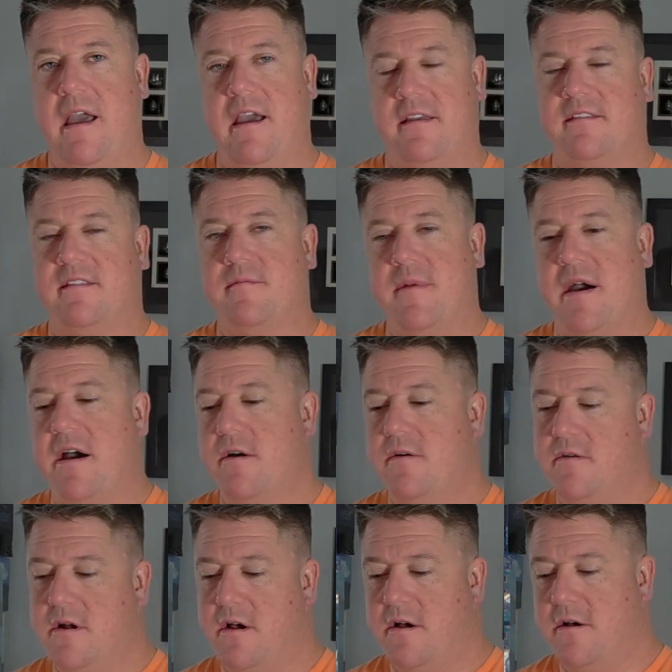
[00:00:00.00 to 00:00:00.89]
X
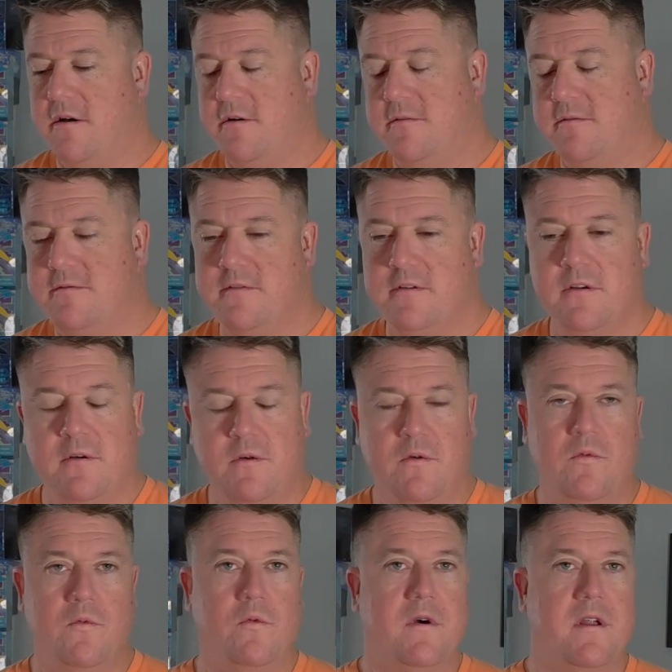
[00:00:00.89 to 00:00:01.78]
amount of
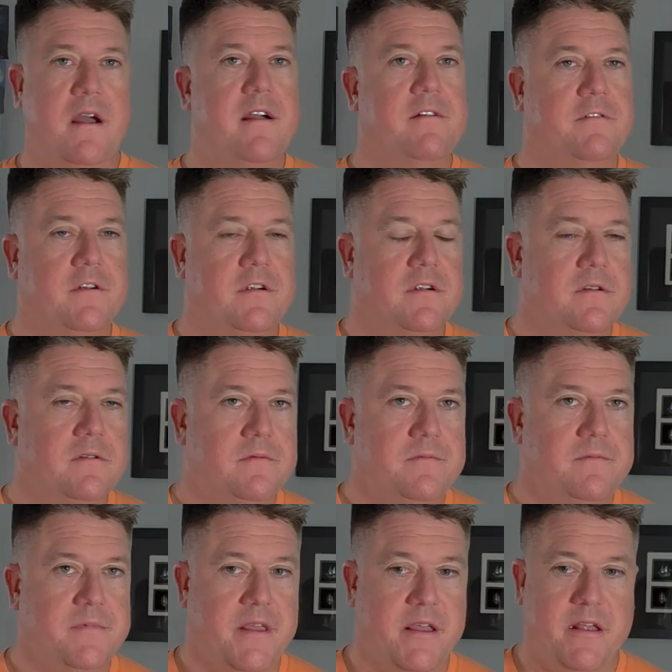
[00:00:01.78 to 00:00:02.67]
whatever,
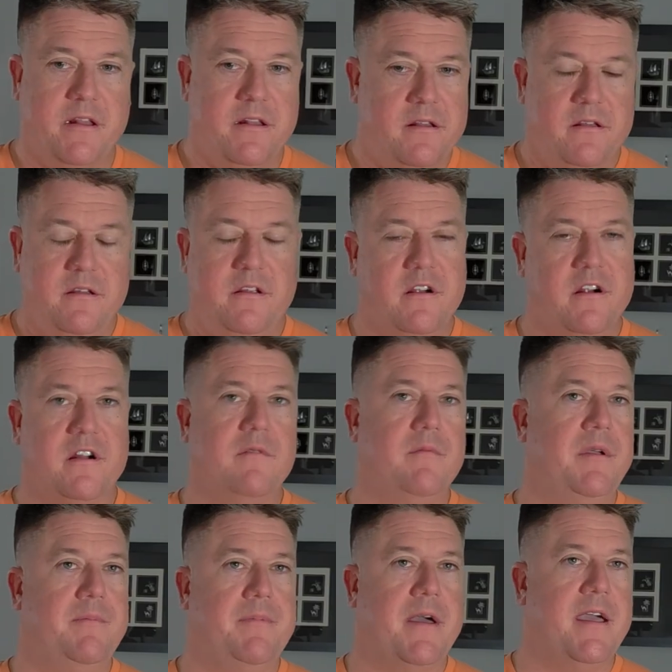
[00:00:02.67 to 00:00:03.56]
then you're
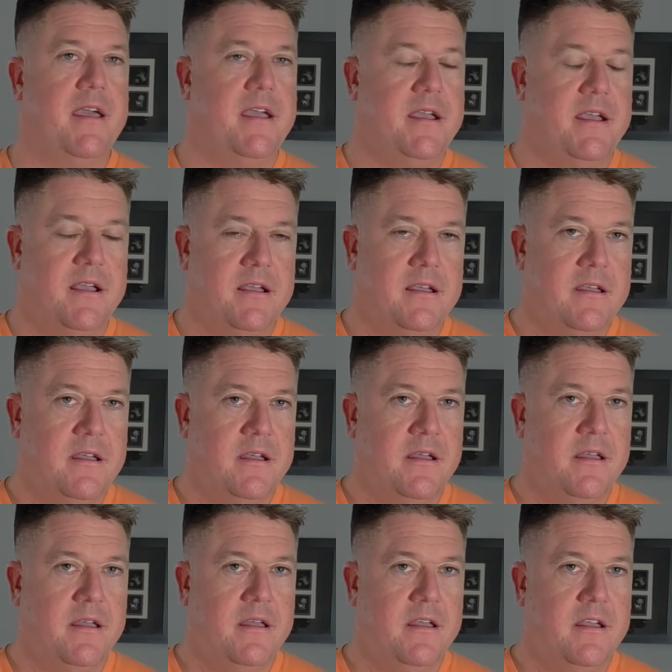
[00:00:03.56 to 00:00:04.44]
gonna be paying
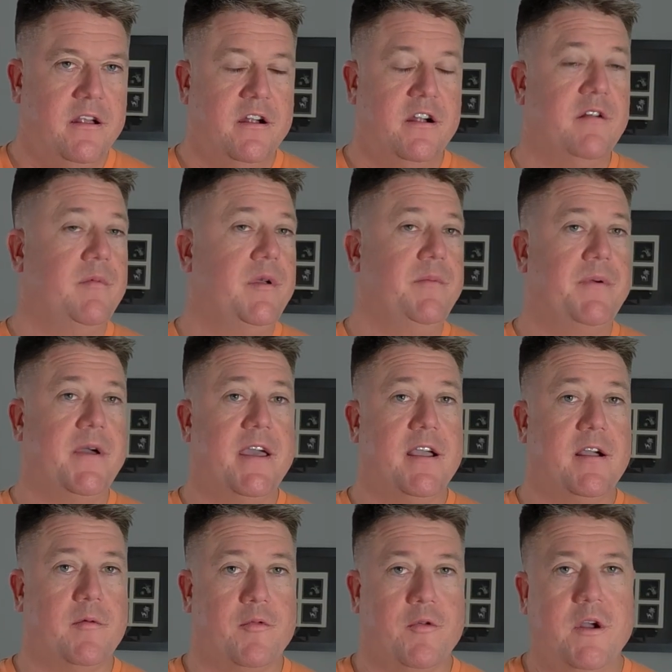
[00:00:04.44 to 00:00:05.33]

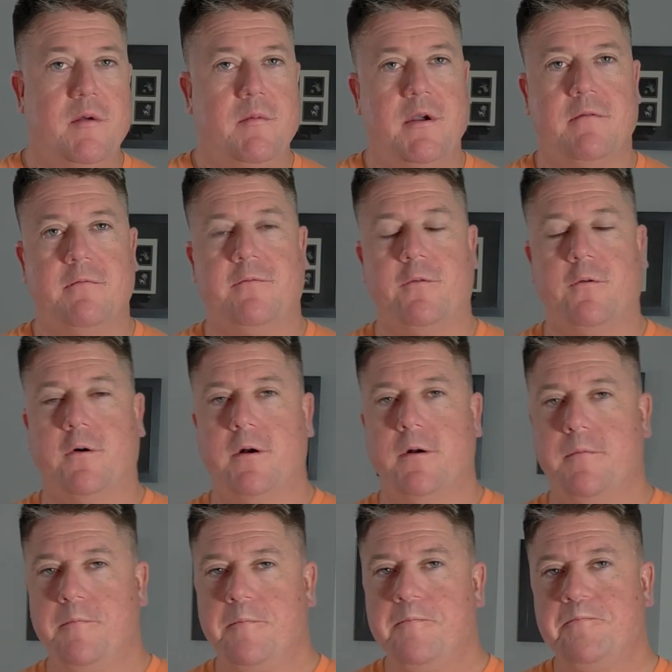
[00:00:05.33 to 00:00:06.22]
a premium
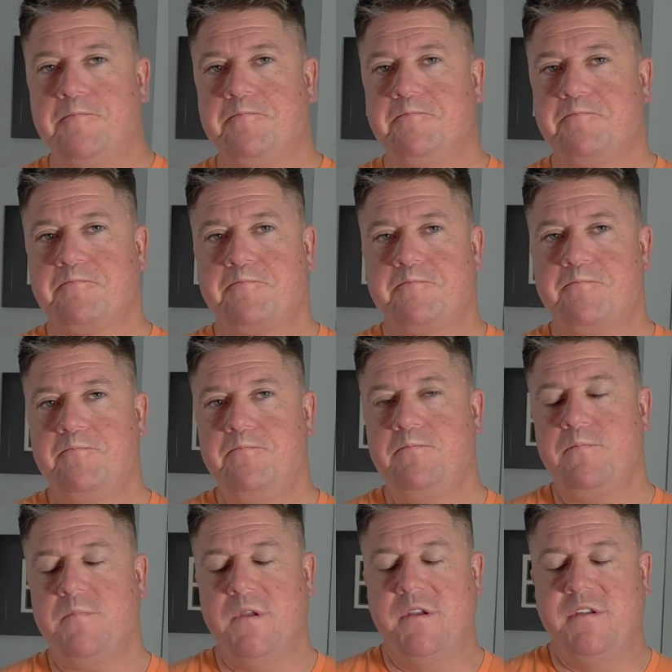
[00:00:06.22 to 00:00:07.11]
for it.
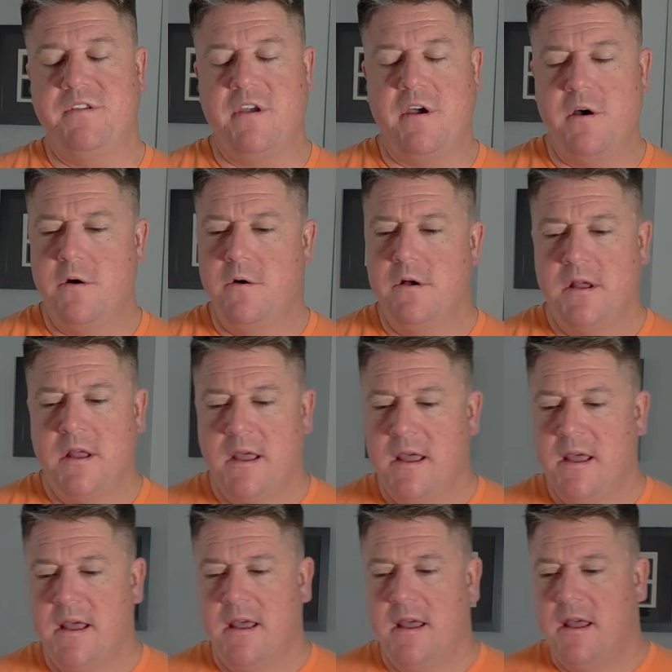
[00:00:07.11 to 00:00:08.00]
So
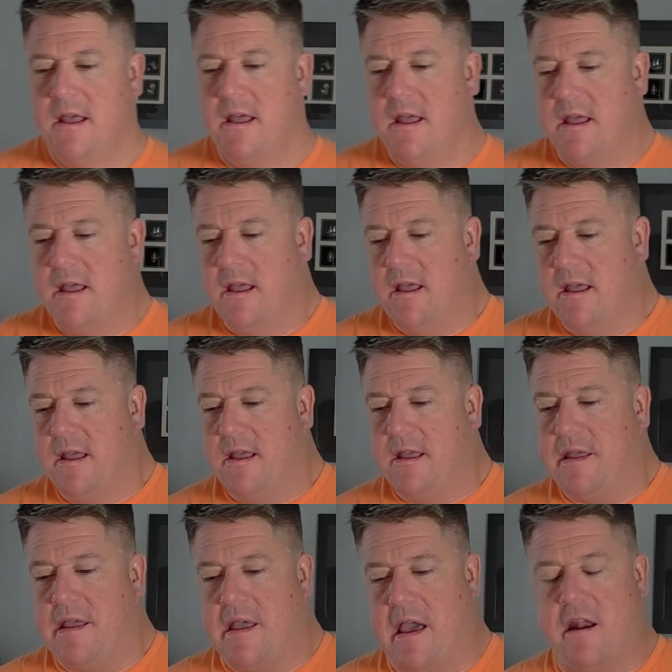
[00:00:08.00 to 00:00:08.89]

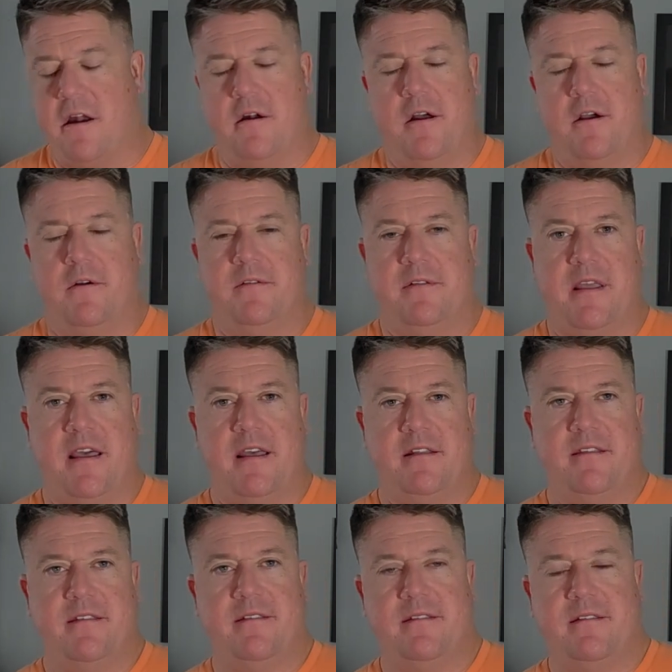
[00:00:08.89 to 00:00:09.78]
I don't know.
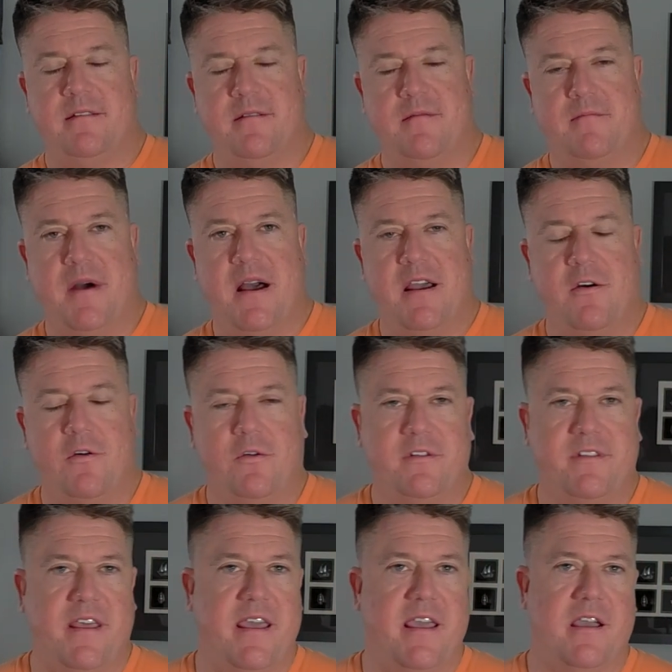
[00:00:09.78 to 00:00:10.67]
That's my
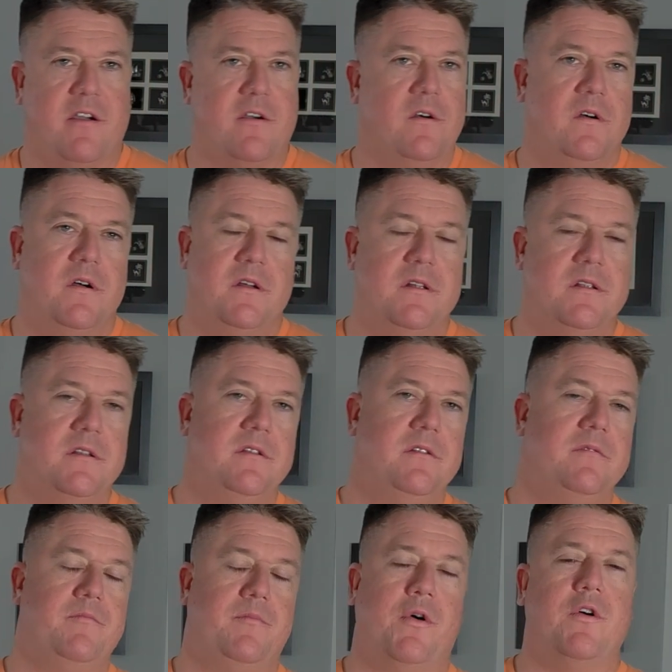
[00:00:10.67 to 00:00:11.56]
whole take
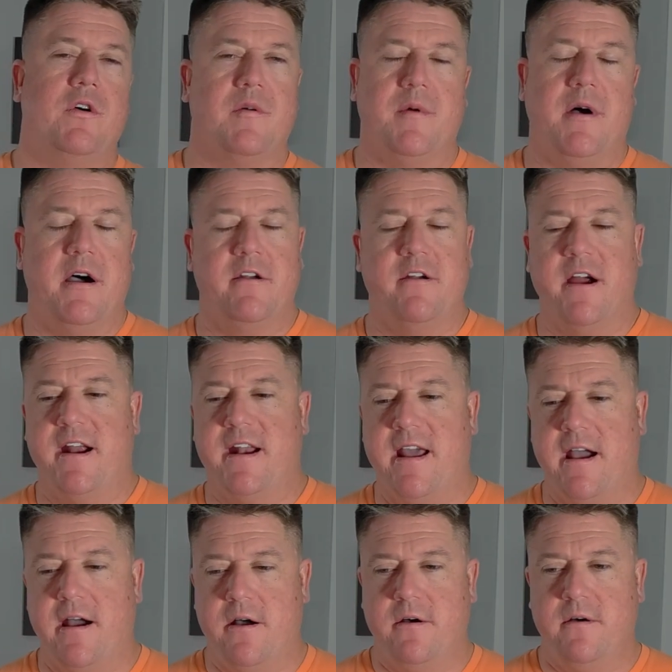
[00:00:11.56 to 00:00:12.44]
on Pokemon right
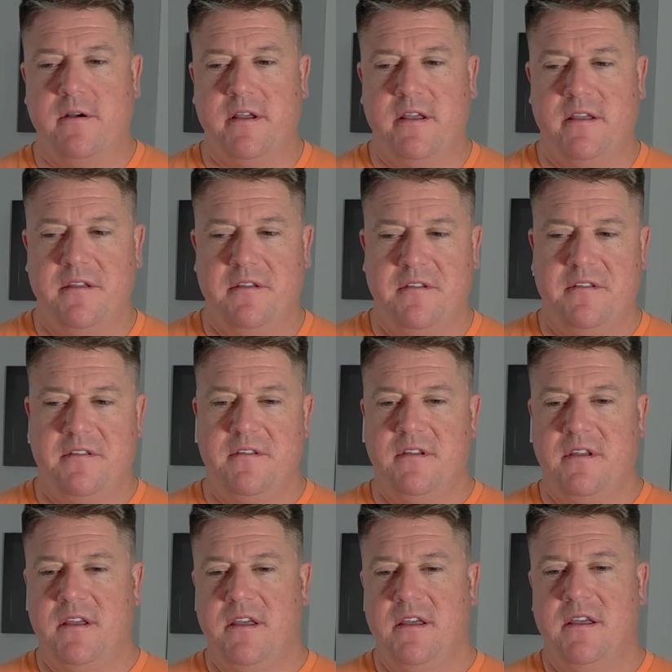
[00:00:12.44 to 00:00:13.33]
now
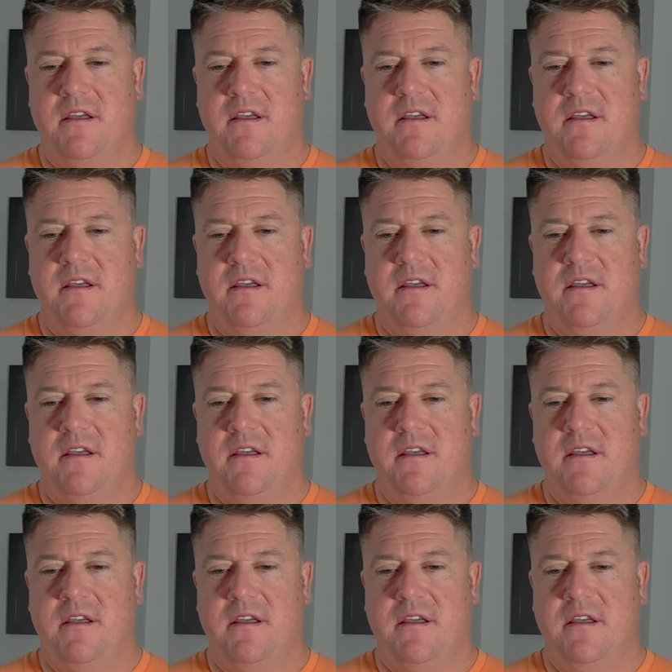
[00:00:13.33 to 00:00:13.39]
is